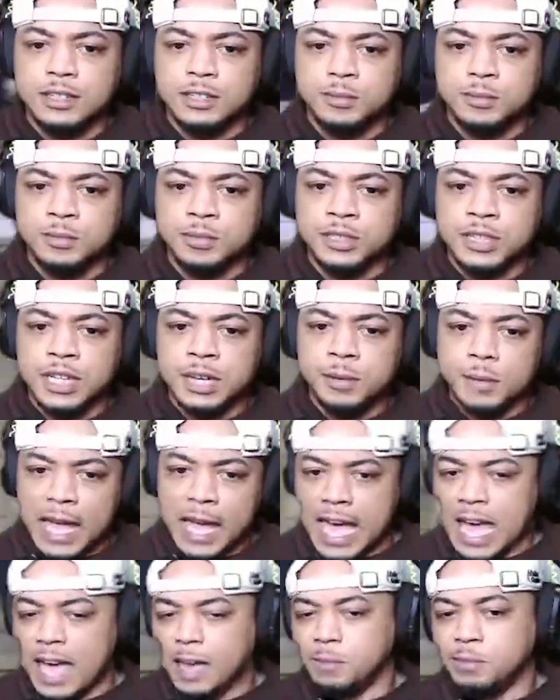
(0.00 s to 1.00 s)
Push out.
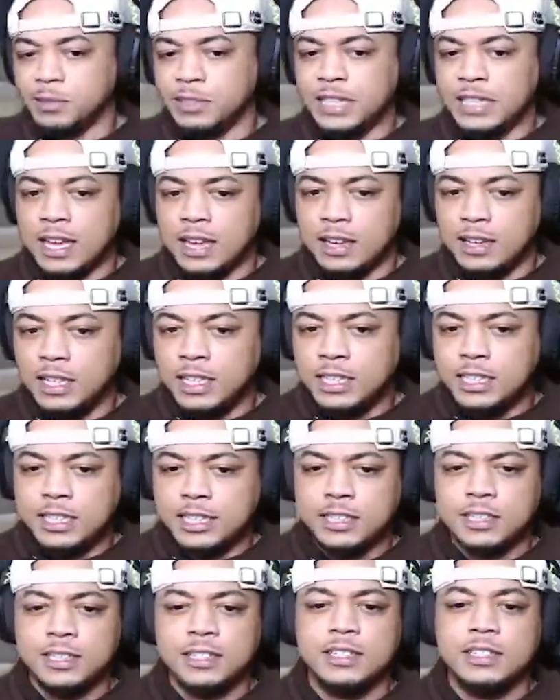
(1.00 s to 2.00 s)
Push down.
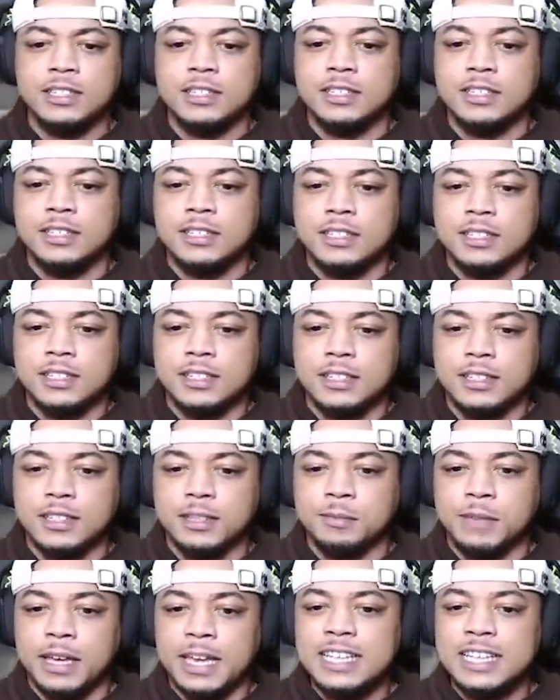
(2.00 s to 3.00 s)
Ish.
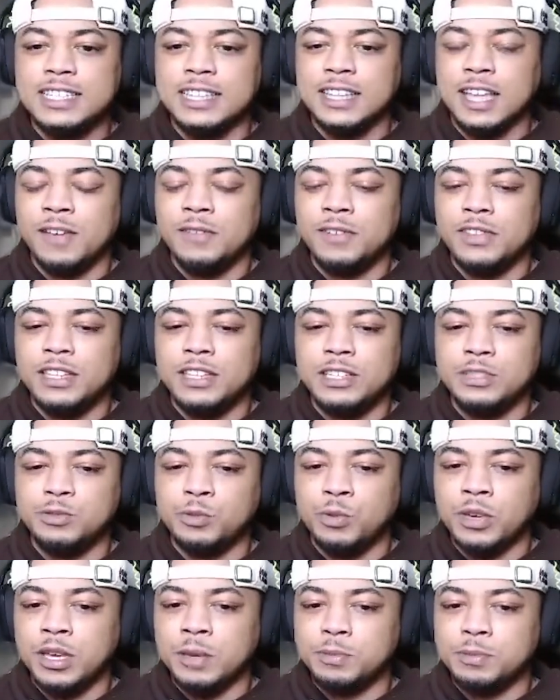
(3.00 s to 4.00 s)
Man, he's loving these
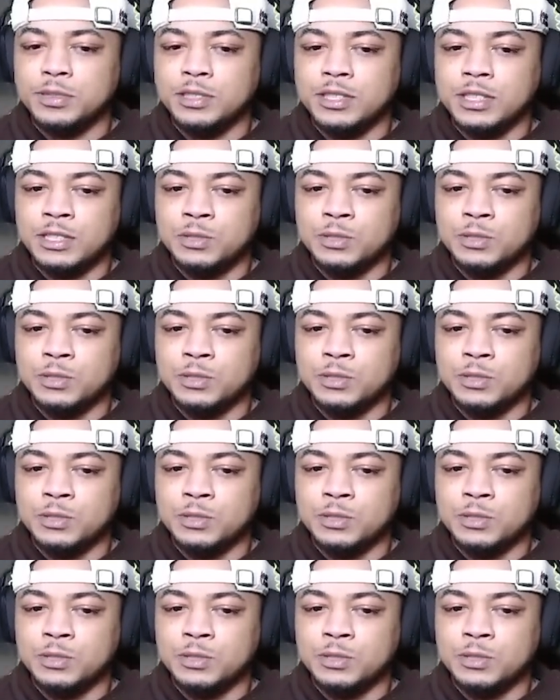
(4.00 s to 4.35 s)
whips, these